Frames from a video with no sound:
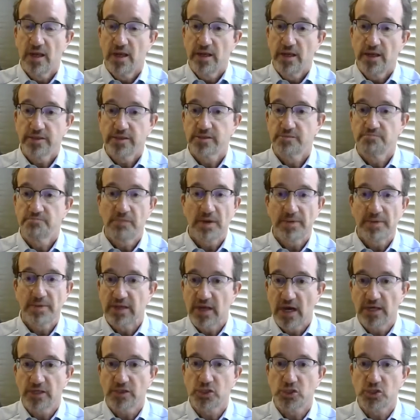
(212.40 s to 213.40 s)
it's maybe
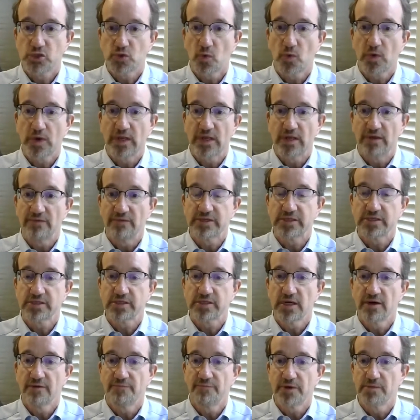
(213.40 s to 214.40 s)
not a story in of
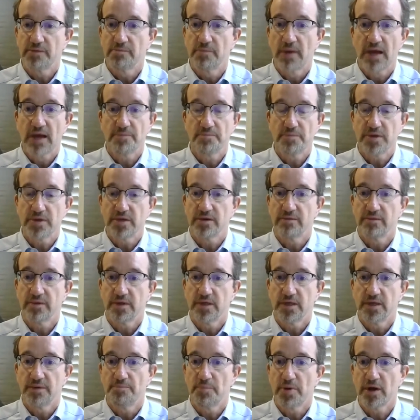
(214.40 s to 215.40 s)
itself, but it might be
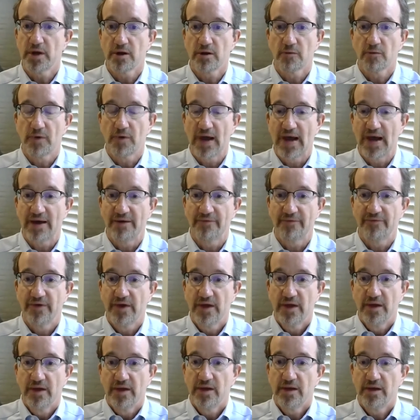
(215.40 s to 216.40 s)
a paragraph
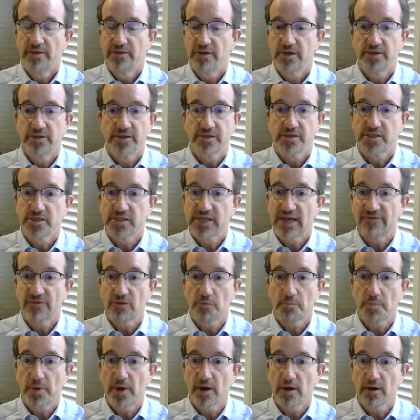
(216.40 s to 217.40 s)
in the
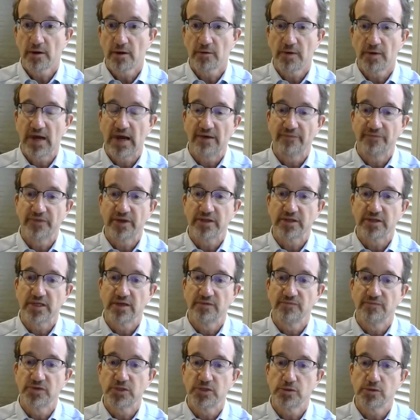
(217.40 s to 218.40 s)
7th paragraph that
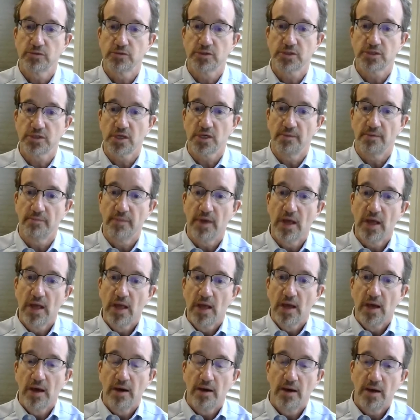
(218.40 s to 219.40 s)
gives you some
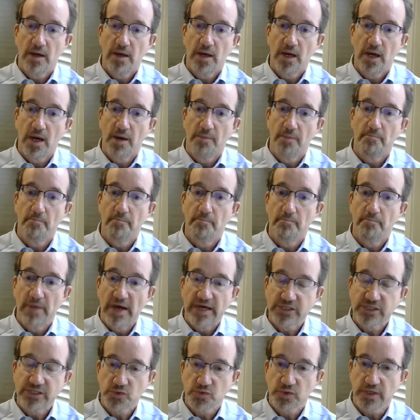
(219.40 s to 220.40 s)

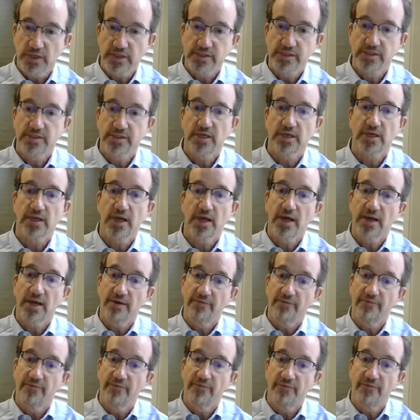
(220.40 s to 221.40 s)
metrics that
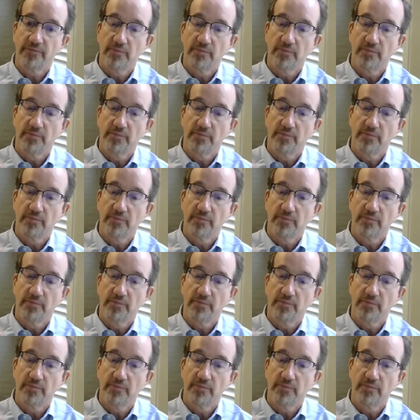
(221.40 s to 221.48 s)
kind of